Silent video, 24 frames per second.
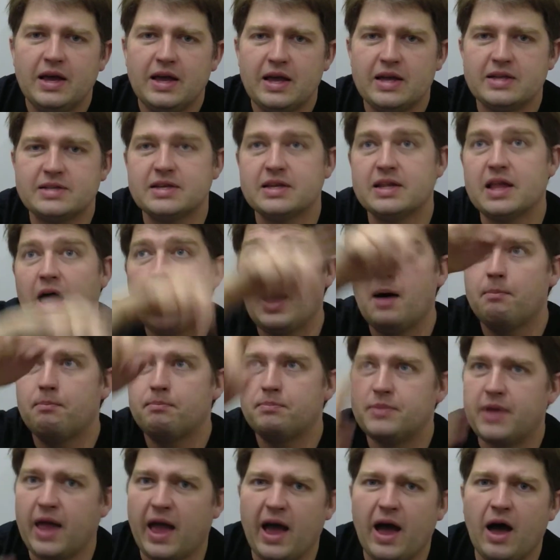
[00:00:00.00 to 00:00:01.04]
It's an up
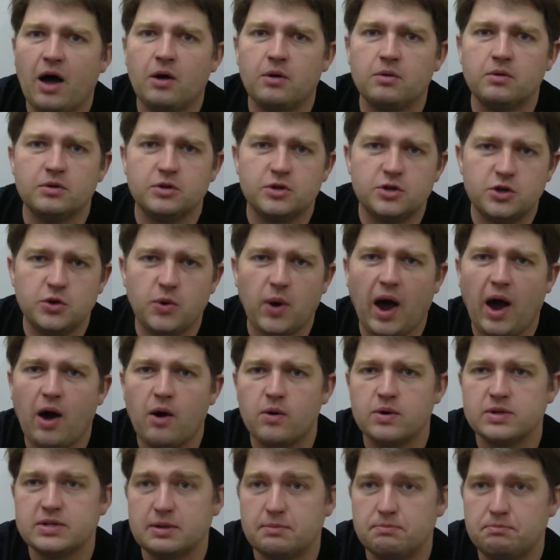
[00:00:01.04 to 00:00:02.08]
down, 2
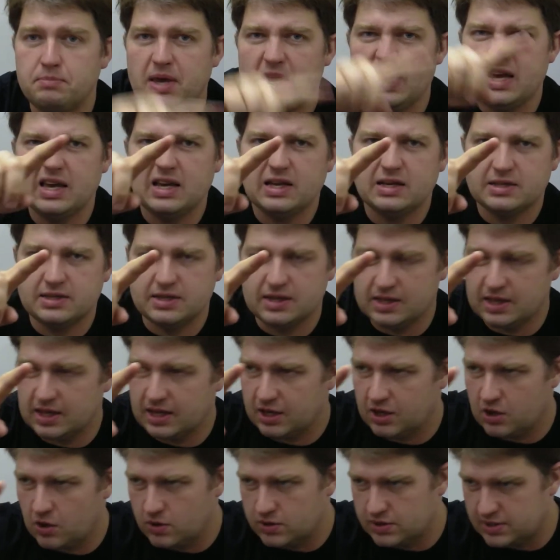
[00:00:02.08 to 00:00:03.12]
hours it peaks and then
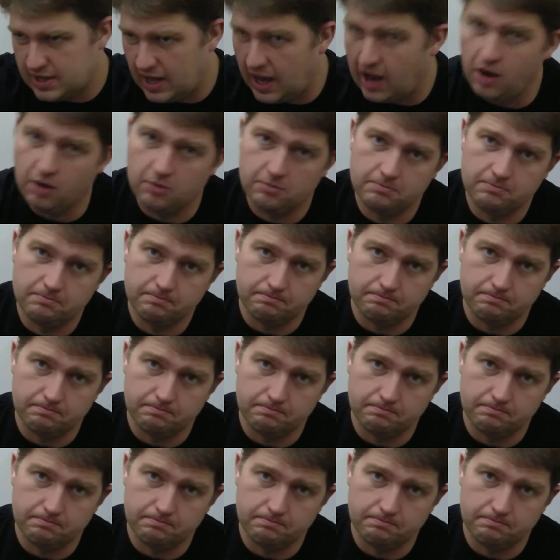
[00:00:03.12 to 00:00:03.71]
it goes down.